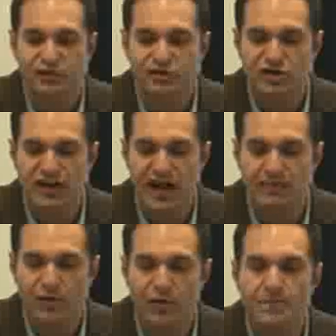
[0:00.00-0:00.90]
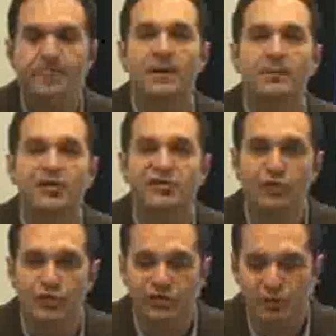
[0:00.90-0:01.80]
Scotia Capital,
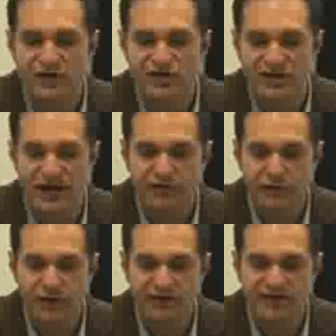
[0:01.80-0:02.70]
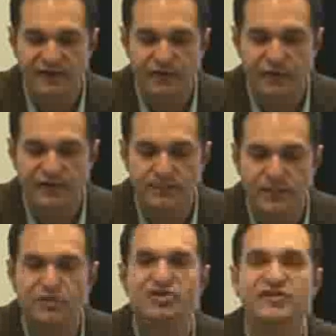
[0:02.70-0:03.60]
pursuant to which the underwriters have agreed to
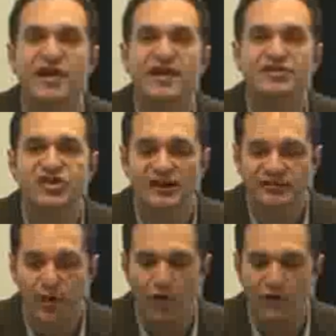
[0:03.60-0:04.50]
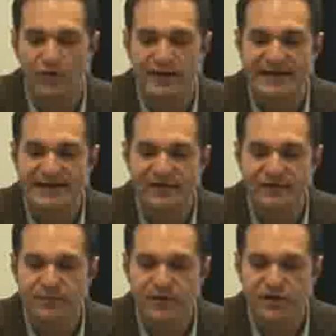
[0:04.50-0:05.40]
purchase just over
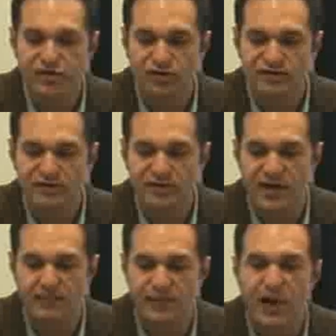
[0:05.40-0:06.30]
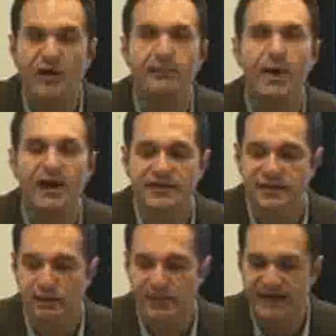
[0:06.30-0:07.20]
11 million units of the company on a bought
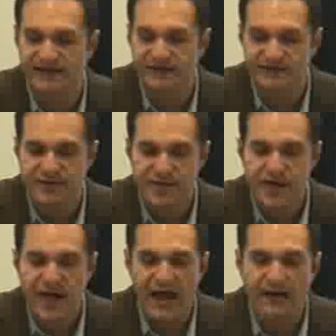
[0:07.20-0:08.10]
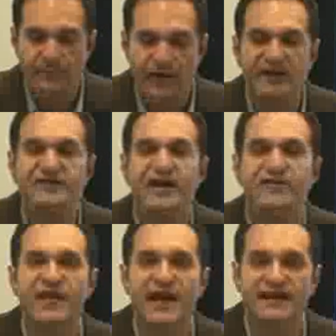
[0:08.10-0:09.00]
deal basis at a price of
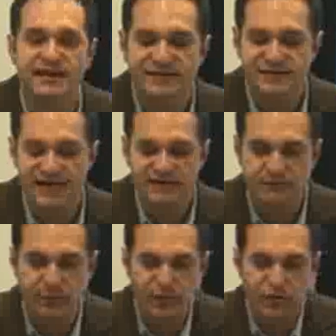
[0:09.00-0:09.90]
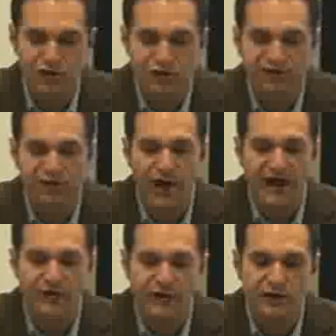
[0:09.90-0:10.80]
90 cents per unit for
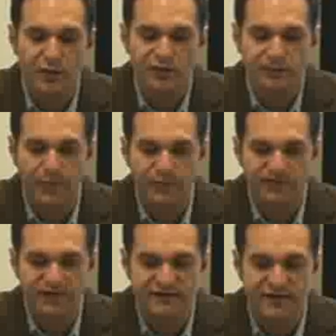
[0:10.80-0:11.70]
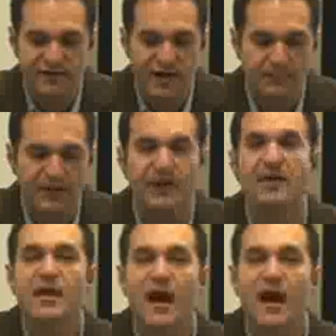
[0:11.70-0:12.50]
aggregate gross proceeds to the company